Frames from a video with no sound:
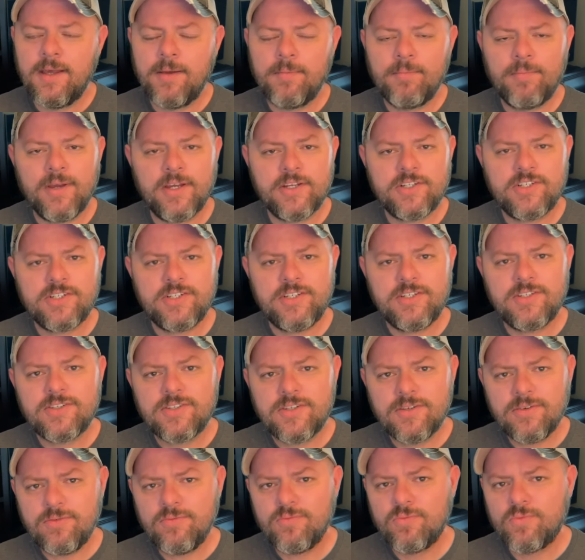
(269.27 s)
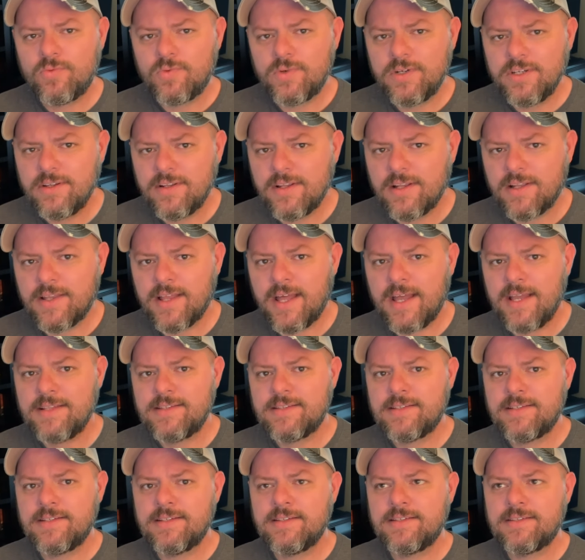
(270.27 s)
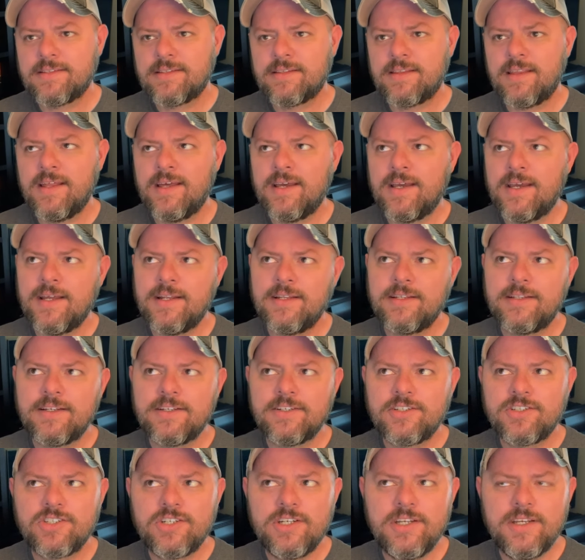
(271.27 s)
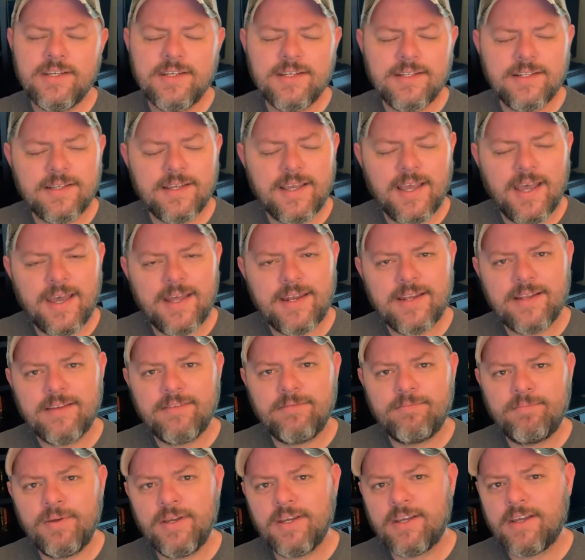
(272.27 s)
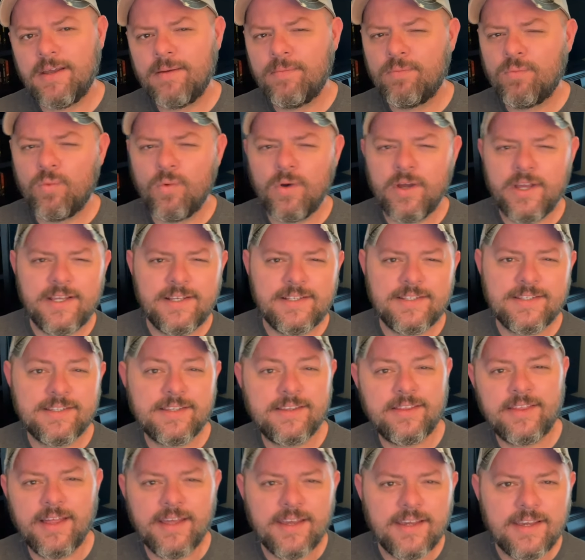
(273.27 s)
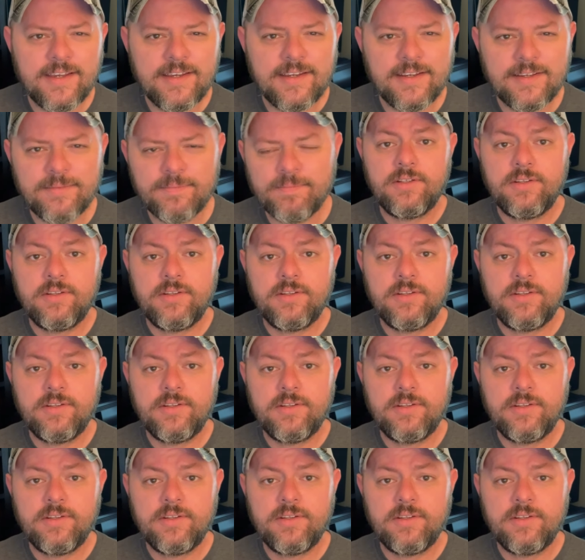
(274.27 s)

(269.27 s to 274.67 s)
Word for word: but she soon realizes that she can kind of pick up what he's thinking.